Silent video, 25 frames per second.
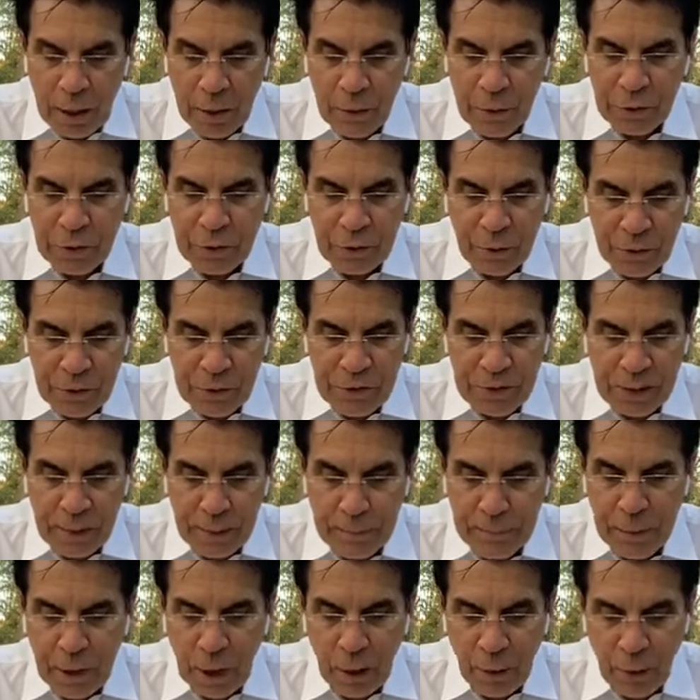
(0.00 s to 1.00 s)
who his own
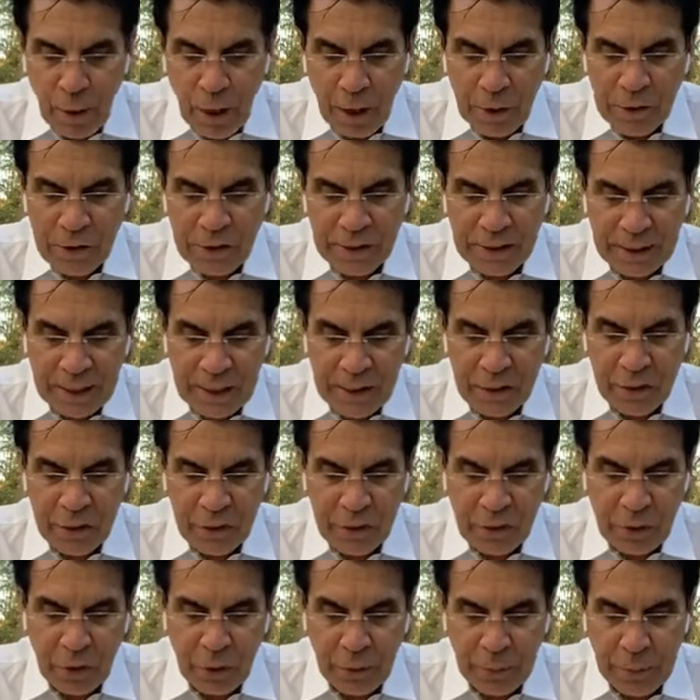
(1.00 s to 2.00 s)
self bare our sins,
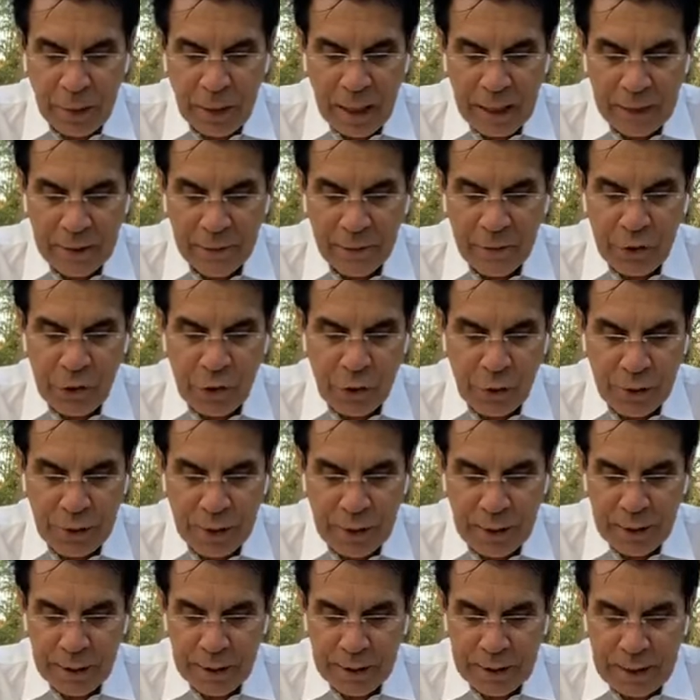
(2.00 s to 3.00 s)
his own body on the
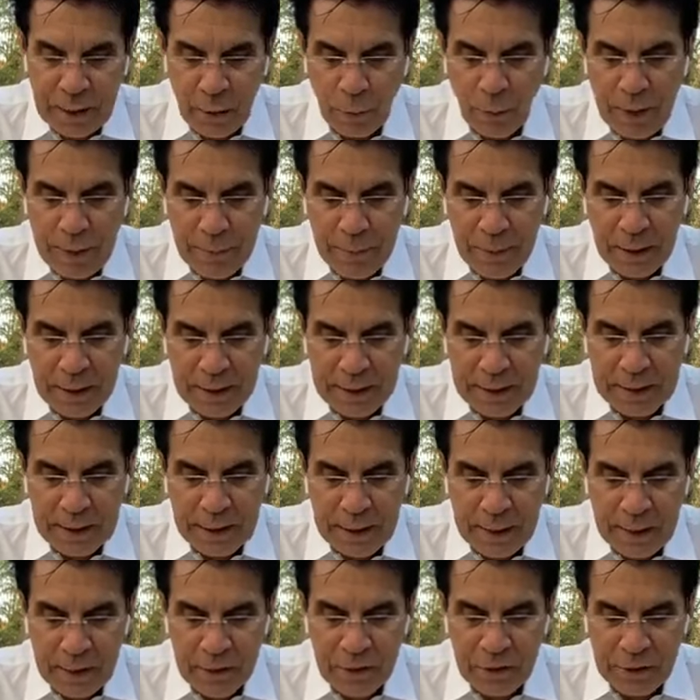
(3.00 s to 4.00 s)
tree, that we being
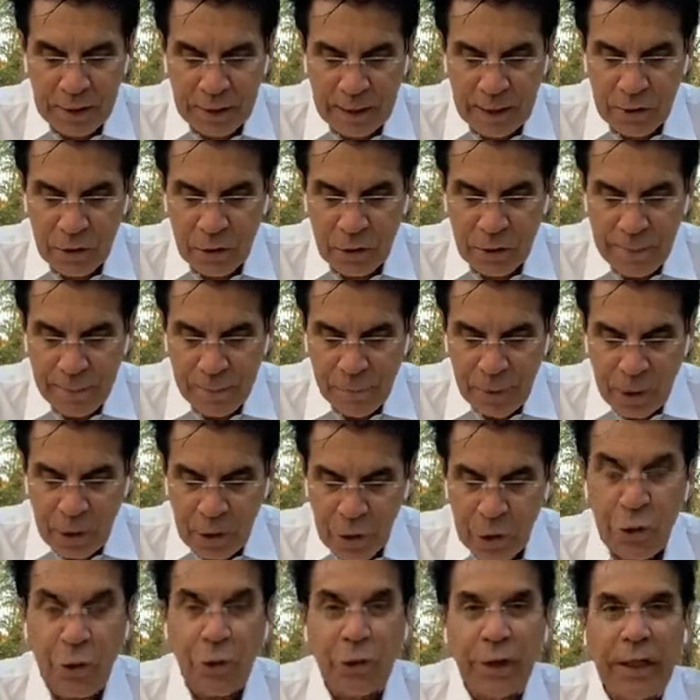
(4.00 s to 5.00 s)
dead to sins
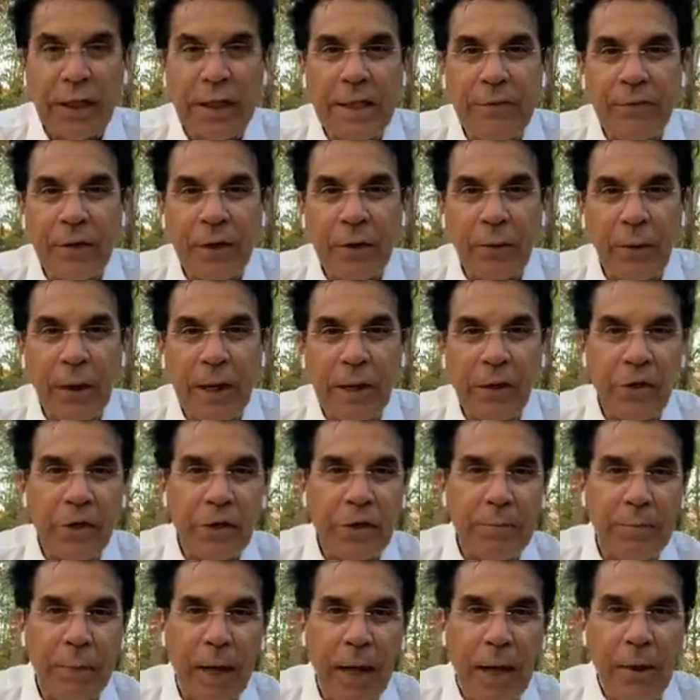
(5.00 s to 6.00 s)
should live
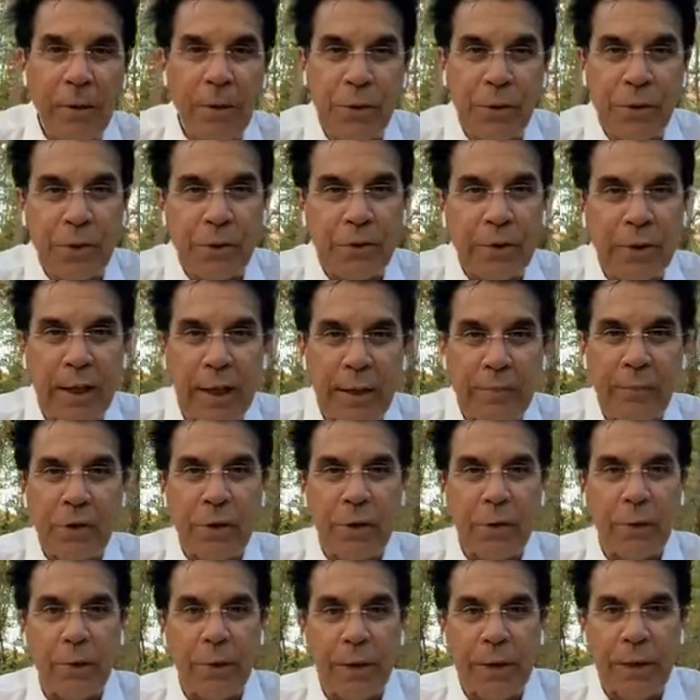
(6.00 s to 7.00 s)
unrighteous, by whose
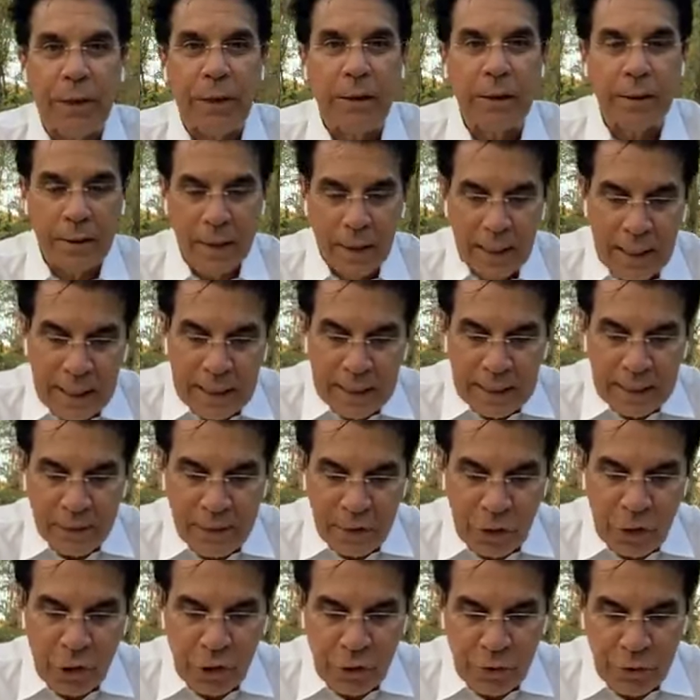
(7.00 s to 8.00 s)
stripes you were healed. Now,
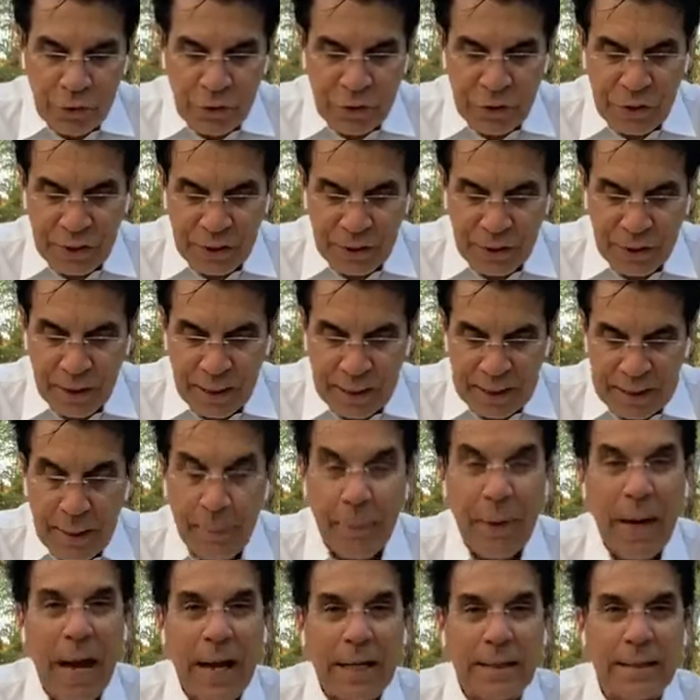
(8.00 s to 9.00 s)
this shows us here in
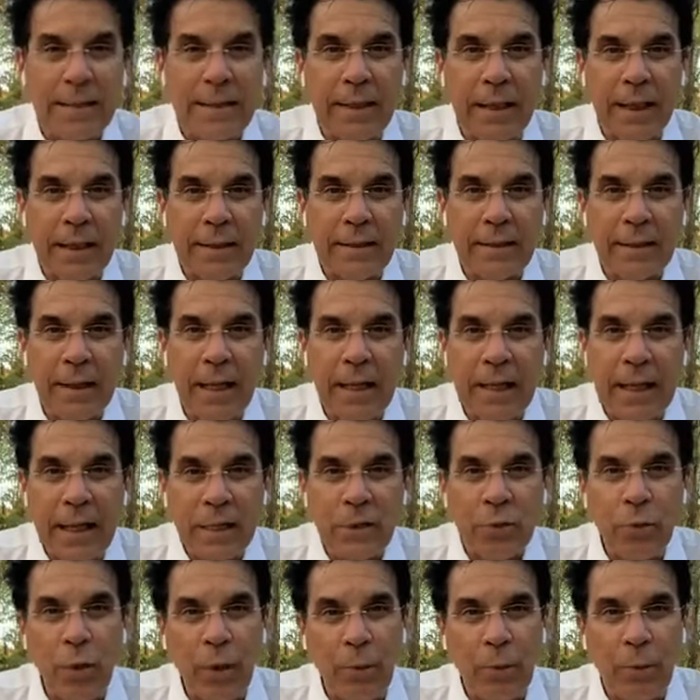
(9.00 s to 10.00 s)
the past tense, and
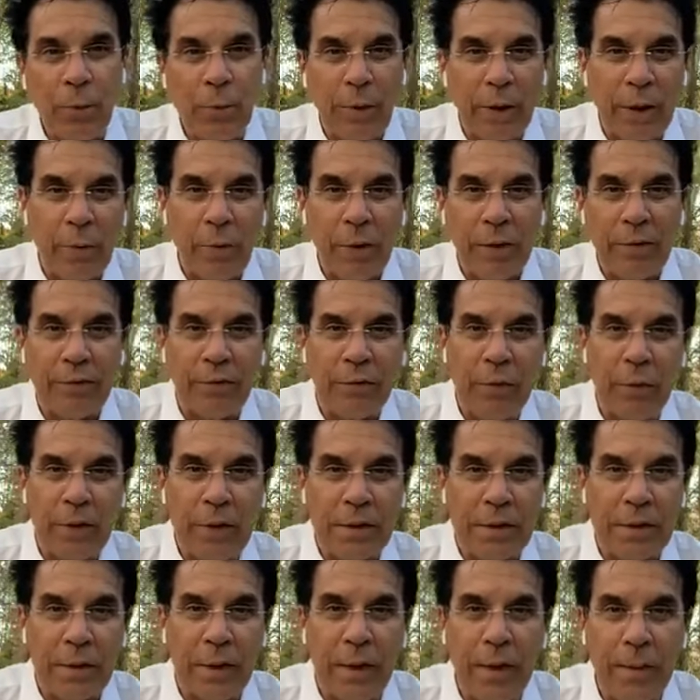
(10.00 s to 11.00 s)
that's what we really want to
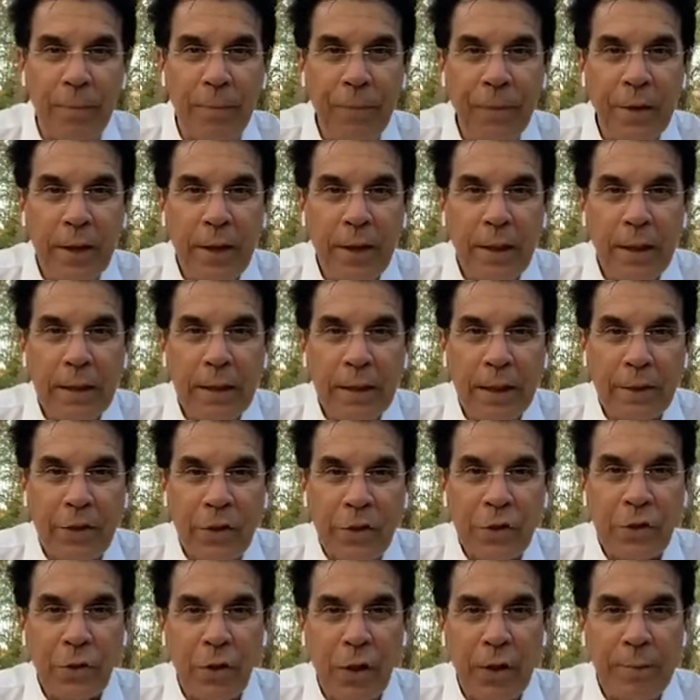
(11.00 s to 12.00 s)
focus on, that
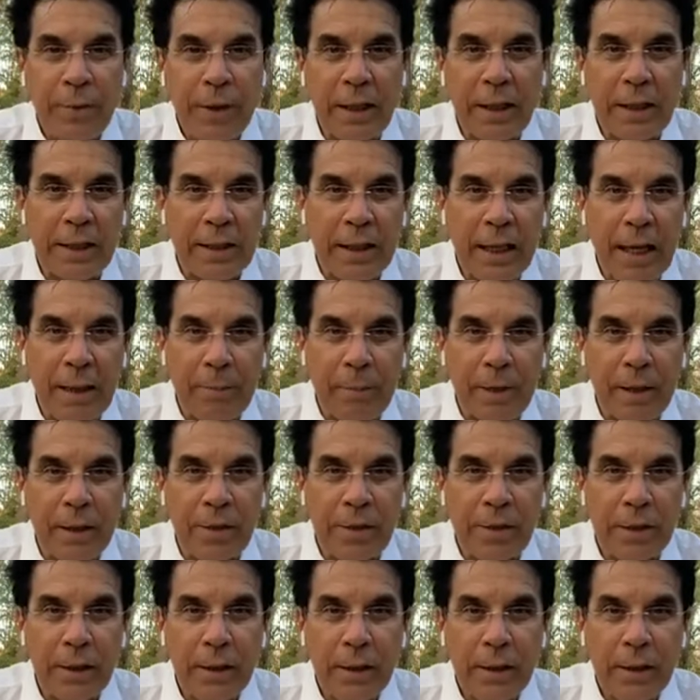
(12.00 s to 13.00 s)
this has already been
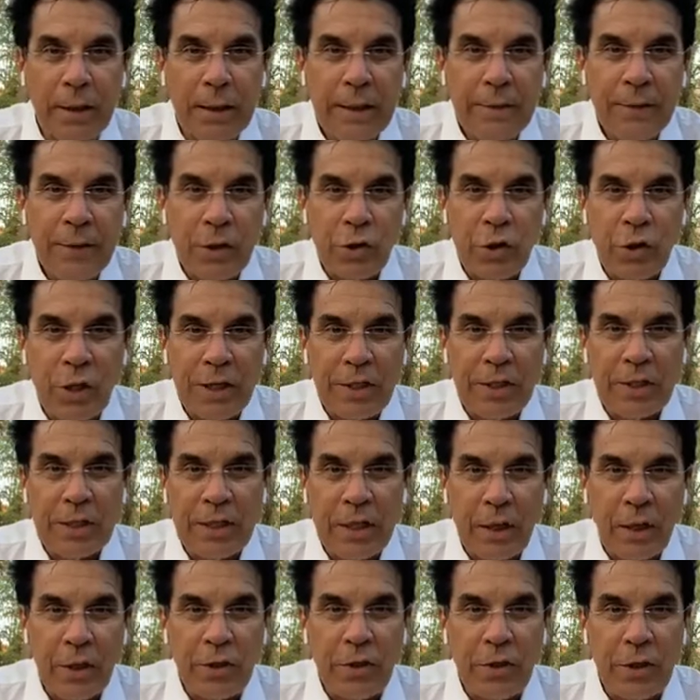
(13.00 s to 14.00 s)
accomplished, that
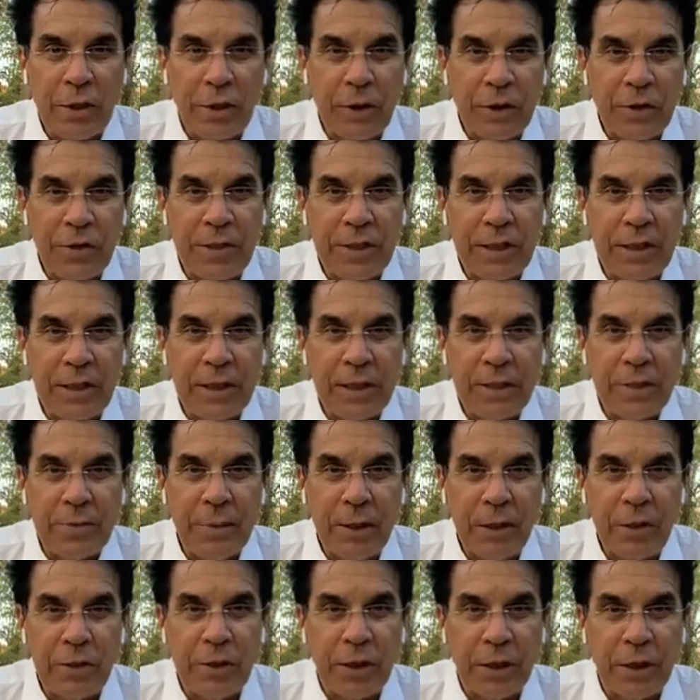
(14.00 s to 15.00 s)
Jesus not only took our sins,
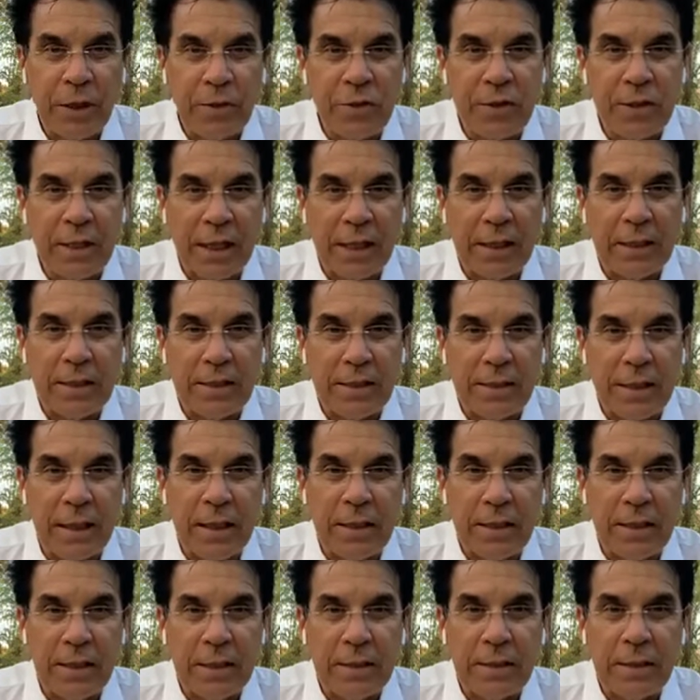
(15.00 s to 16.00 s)
but he took our sickness and
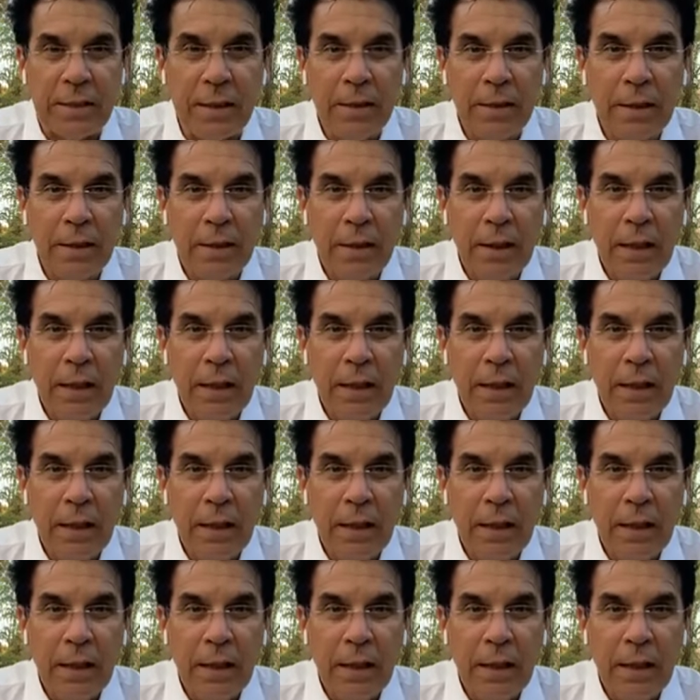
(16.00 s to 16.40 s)
diseases.